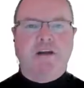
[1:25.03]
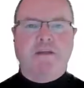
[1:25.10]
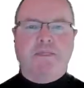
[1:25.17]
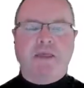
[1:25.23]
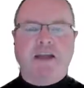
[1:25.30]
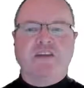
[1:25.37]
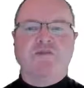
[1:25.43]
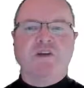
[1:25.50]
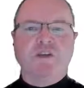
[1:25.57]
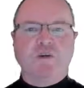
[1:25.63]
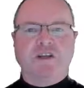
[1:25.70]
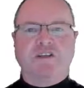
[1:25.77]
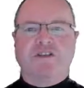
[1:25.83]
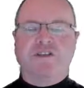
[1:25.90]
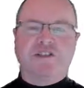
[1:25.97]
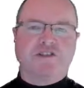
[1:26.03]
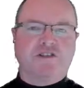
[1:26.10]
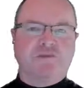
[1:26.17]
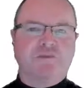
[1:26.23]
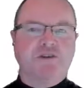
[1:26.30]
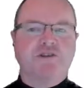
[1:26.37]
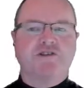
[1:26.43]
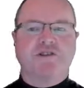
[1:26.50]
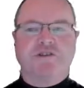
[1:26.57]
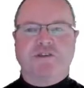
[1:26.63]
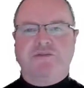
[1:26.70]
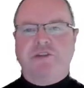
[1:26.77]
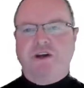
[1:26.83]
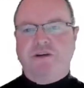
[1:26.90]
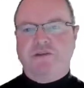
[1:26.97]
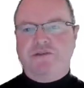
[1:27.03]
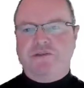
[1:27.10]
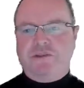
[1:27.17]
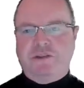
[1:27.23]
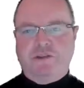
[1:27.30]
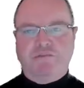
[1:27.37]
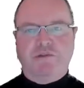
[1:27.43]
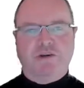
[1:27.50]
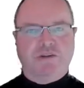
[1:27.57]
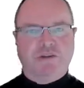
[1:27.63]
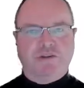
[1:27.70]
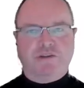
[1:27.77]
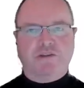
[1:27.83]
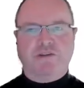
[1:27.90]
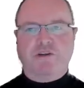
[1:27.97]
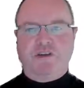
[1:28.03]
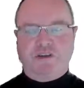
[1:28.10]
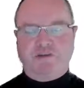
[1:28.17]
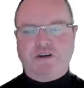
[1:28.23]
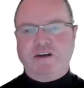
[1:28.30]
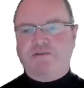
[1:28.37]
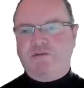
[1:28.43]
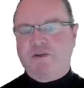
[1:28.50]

And if we look at the distribution of those on a graph,